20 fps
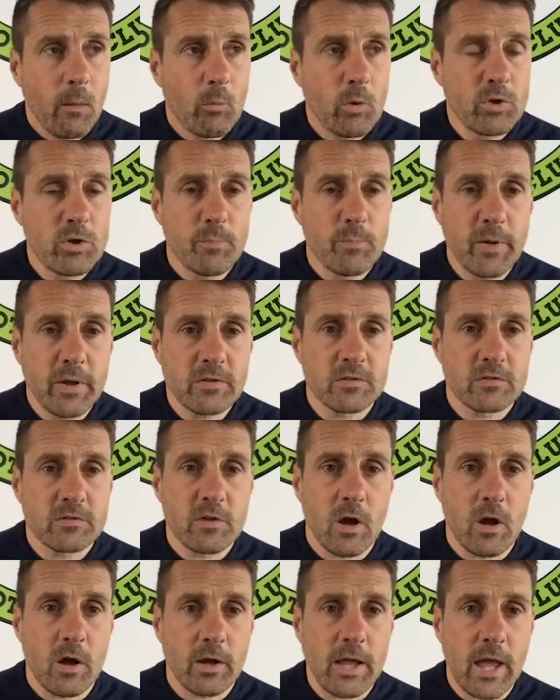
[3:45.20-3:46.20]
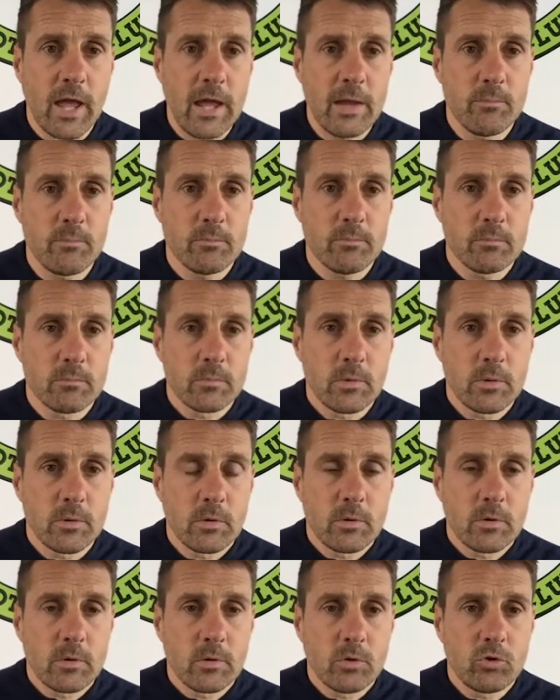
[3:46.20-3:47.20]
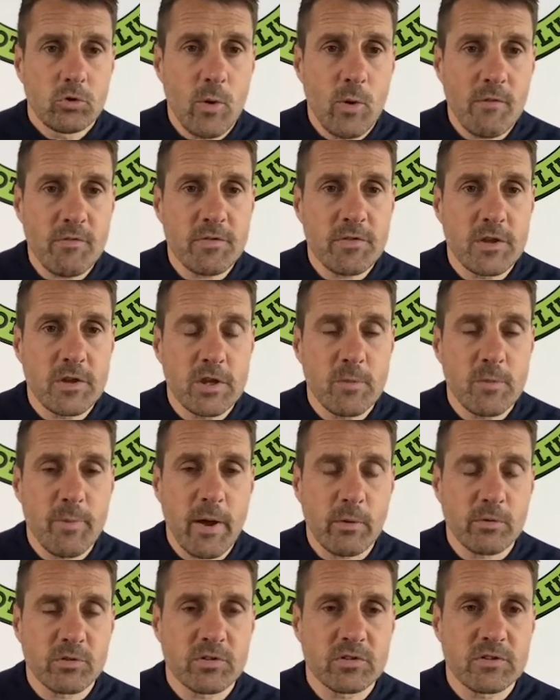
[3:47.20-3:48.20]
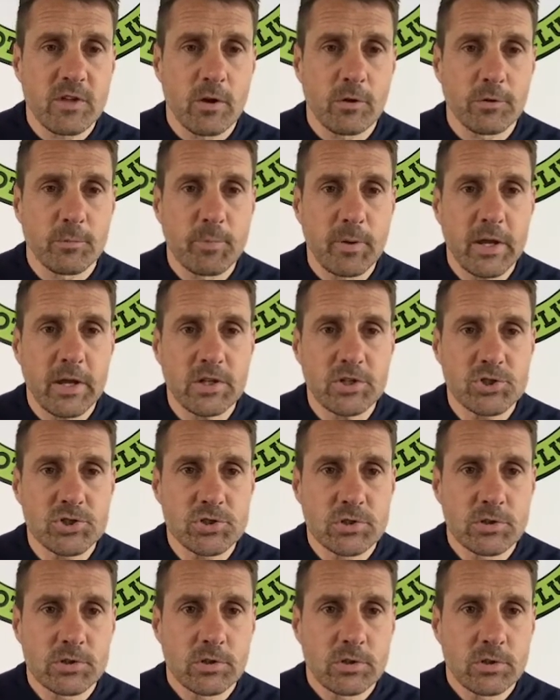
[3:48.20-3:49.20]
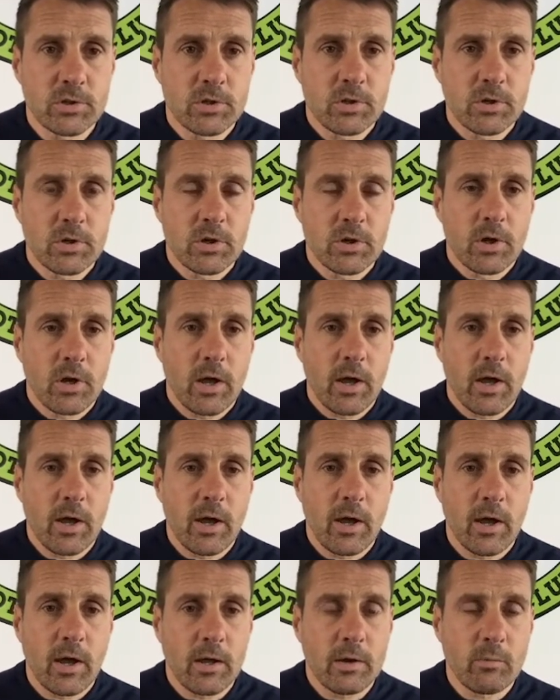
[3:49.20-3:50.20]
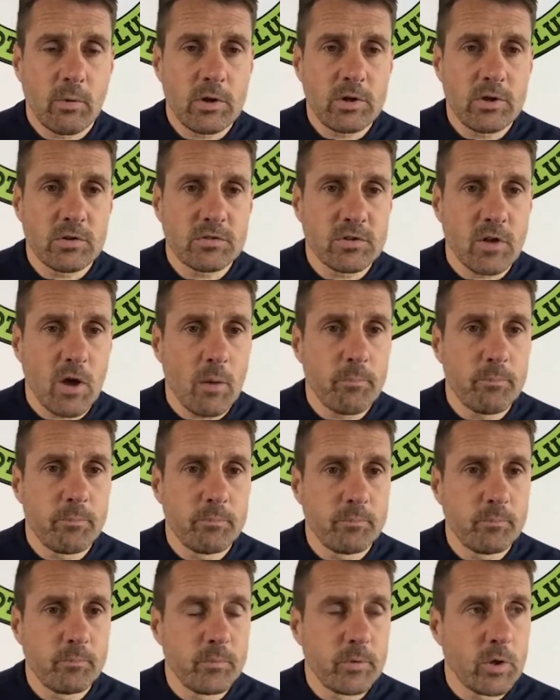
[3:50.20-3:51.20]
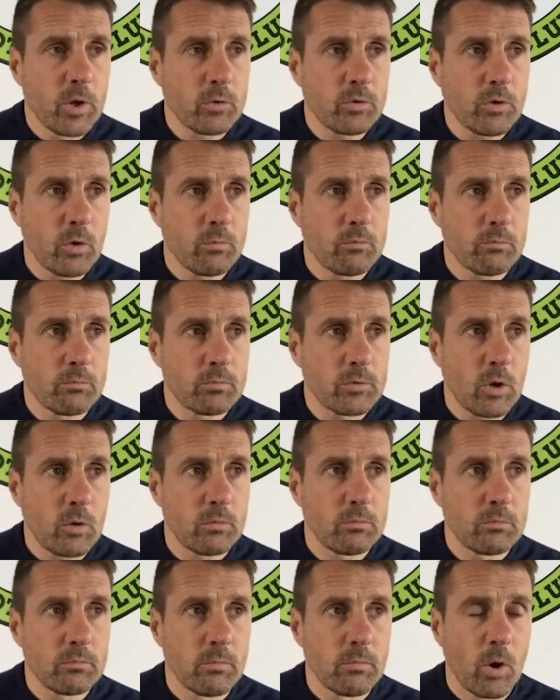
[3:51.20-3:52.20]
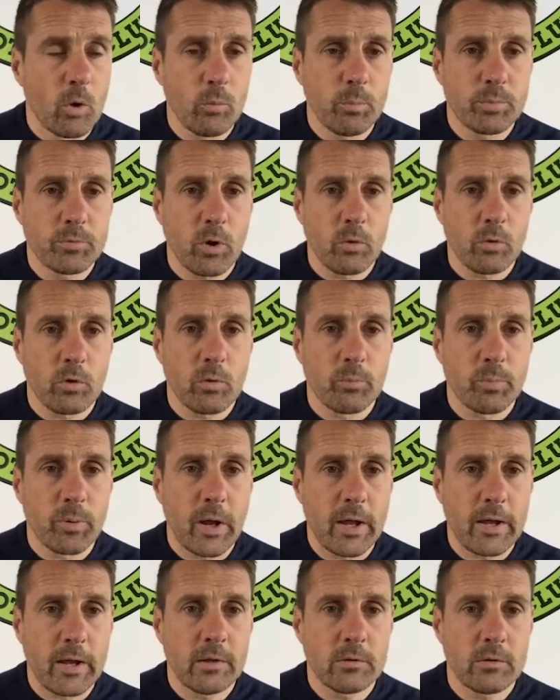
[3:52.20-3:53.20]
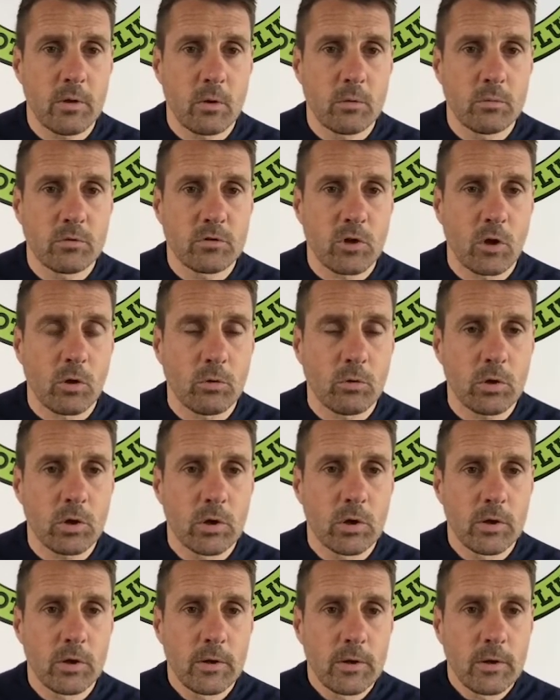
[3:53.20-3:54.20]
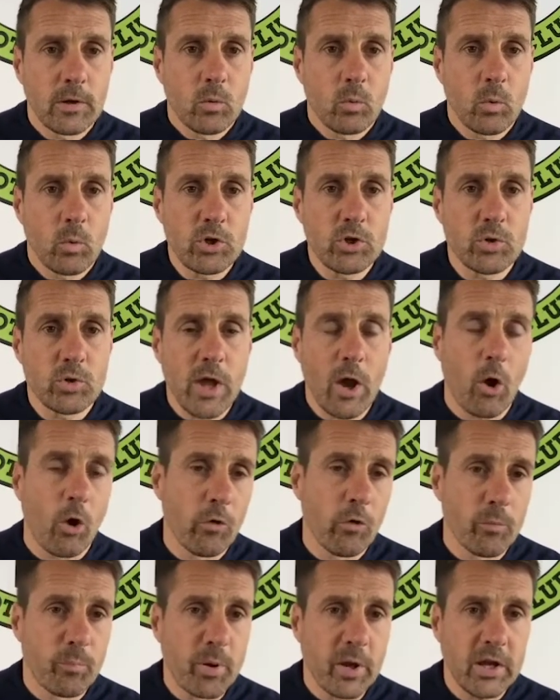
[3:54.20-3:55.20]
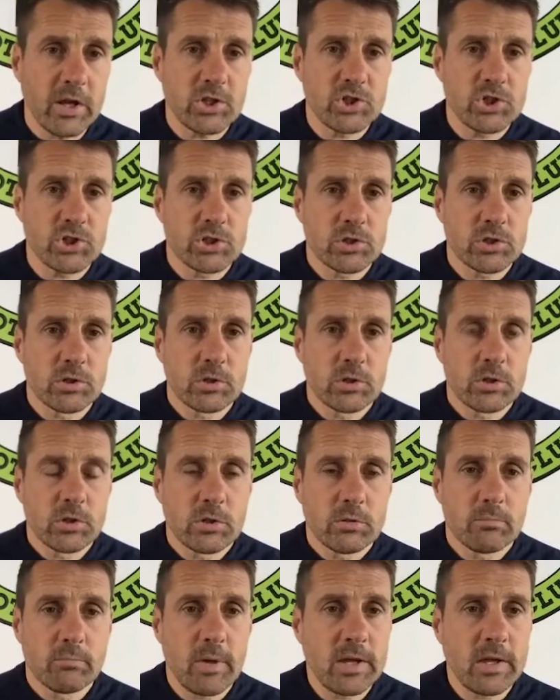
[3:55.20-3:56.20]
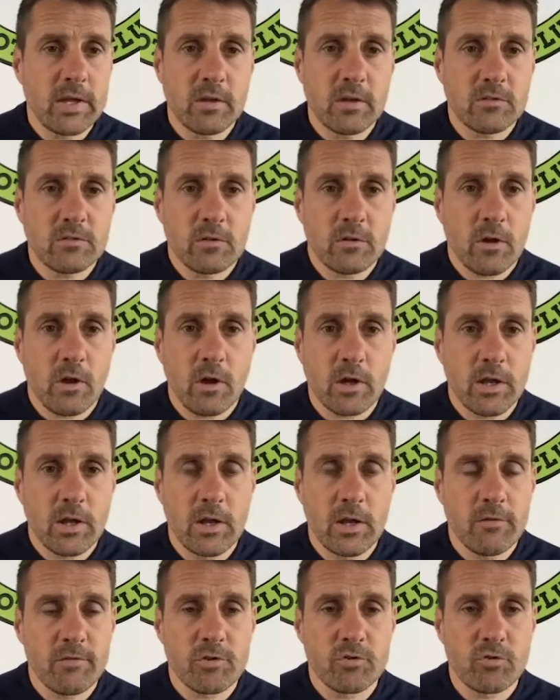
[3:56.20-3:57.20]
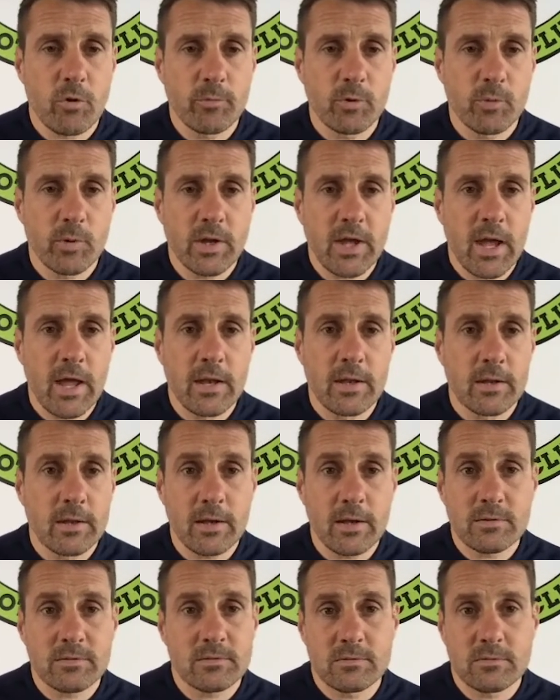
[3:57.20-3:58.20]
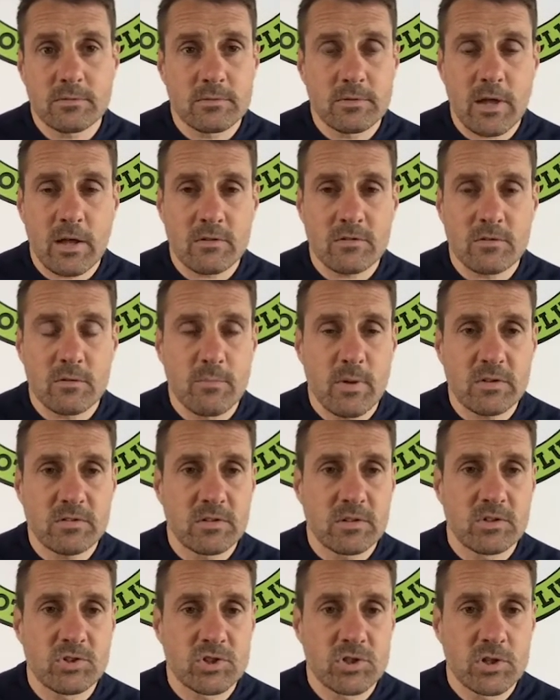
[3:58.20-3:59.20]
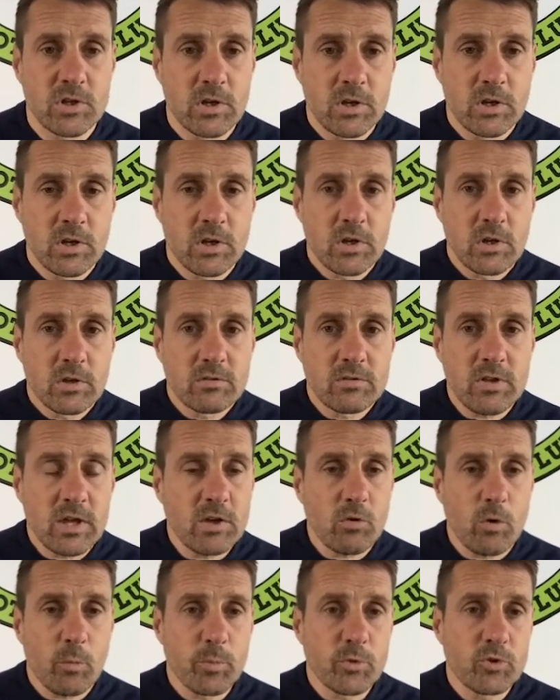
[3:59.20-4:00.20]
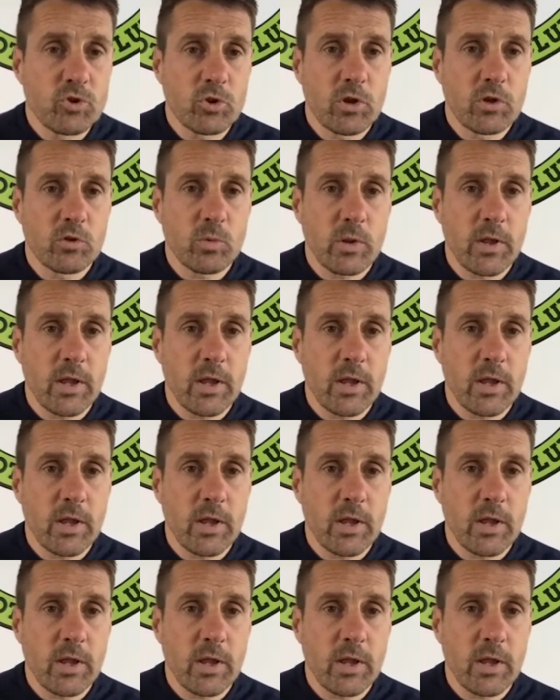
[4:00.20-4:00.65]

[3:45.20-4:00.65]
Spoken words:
pick to start a game, do everything in your power to stay on the pitch. And when you sub, don't mope, don't complain, don't sulk. When you get on the pitch, make it so that I can never drop you again. That's the message. Take your opportunities when they